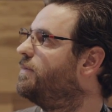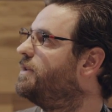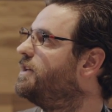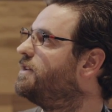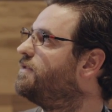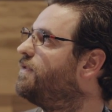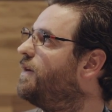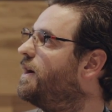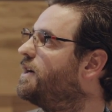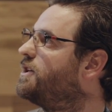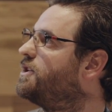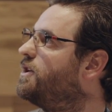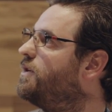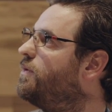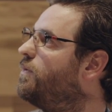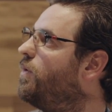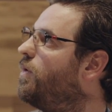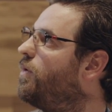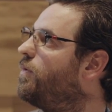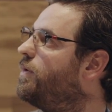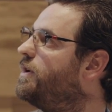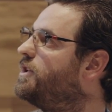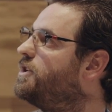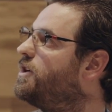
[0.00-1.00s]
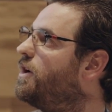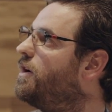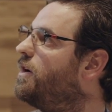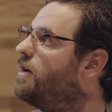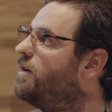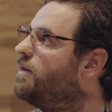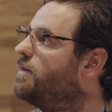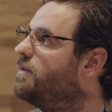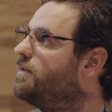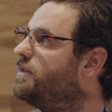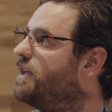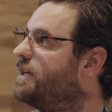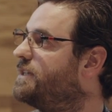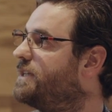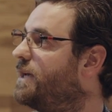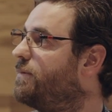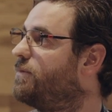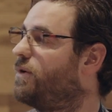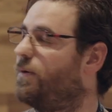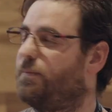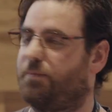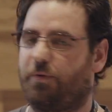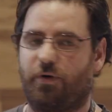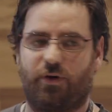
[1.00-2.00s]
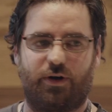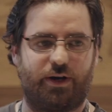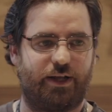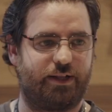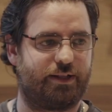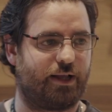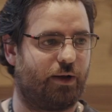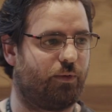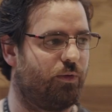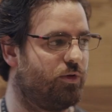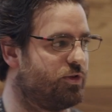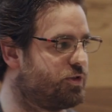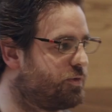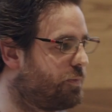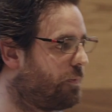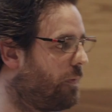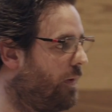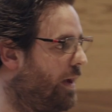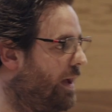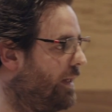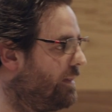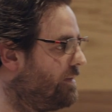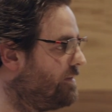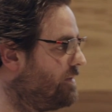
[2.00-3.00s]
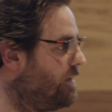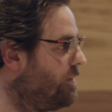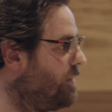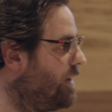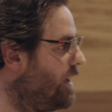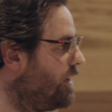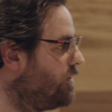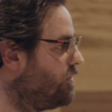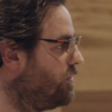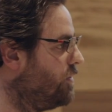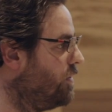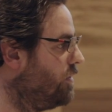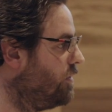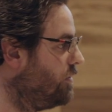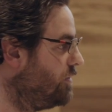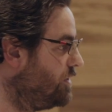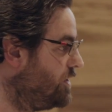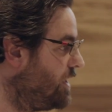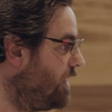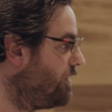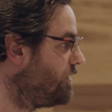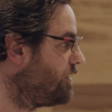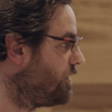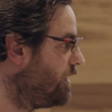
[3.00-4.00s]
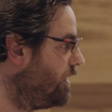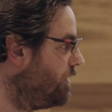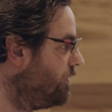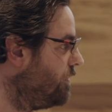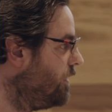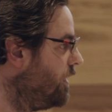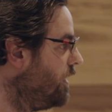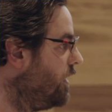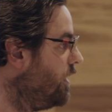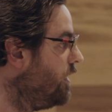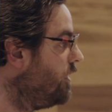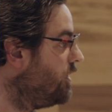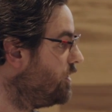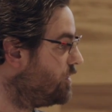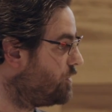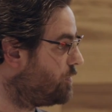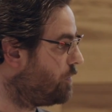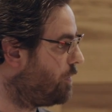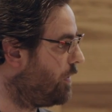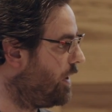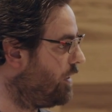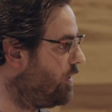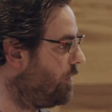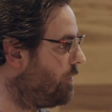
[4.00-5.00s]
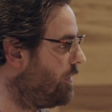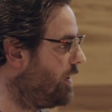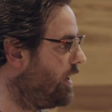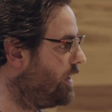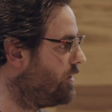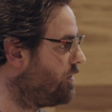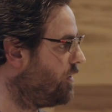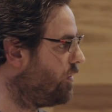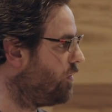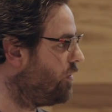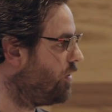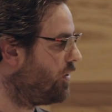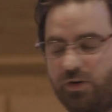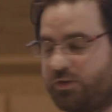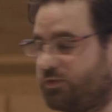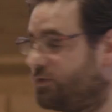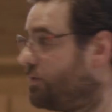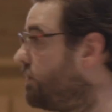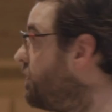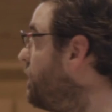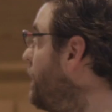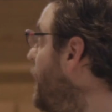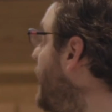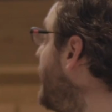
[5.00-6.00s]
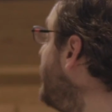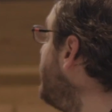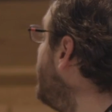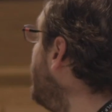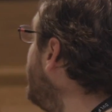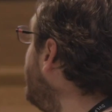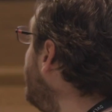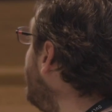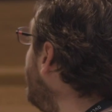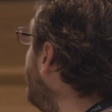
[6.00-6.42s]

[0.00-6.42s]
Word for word: This function will return the same component and will spread, similar to JavaScript, spread operator works, right?